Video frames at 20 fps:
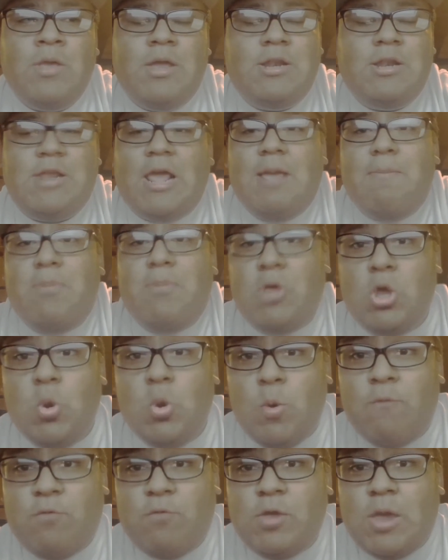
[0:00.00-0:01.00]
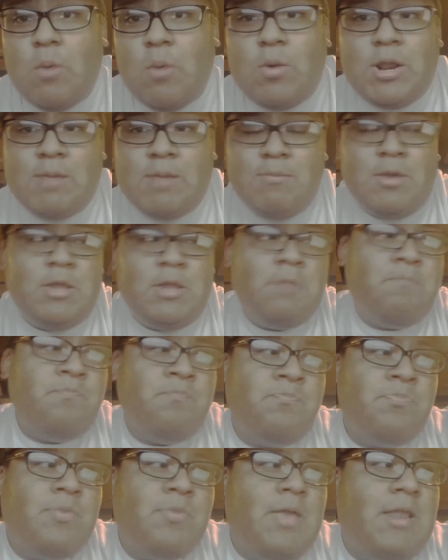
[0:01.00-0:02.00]
debut, if you get what I mean.
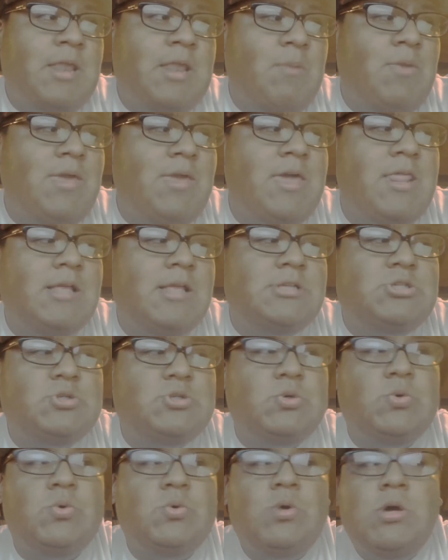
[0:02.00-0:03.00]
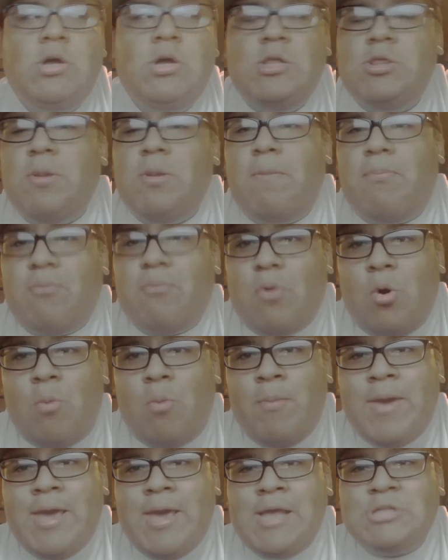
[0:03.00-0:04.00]
And then we get into the
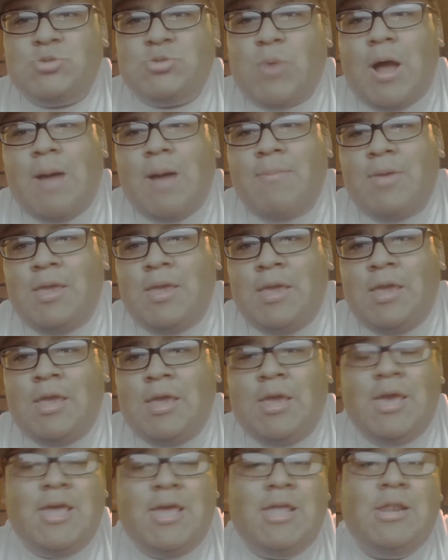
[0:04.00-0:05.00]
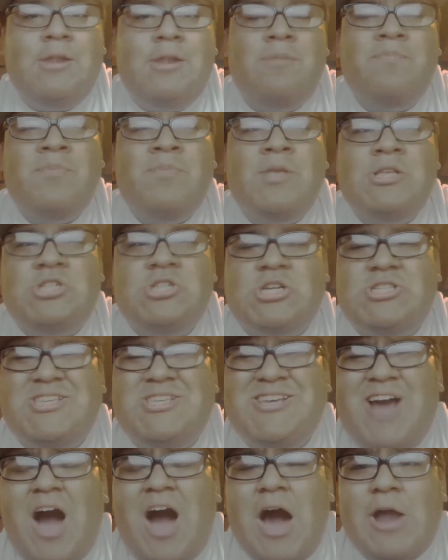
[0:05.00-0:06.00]
bromance, Robbie and
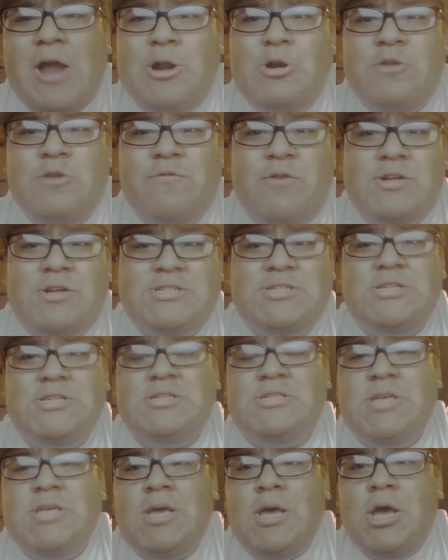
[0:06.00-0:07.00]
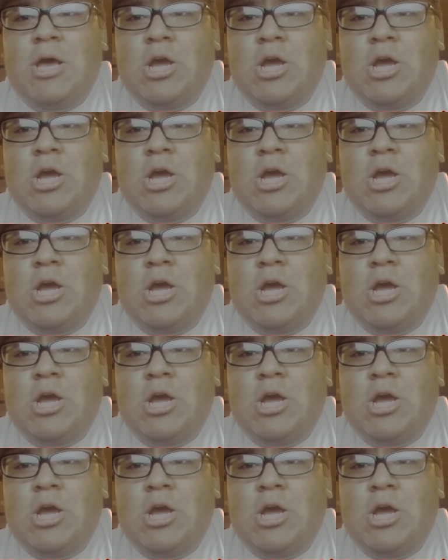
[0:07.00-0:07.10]
Jesse Goddard versus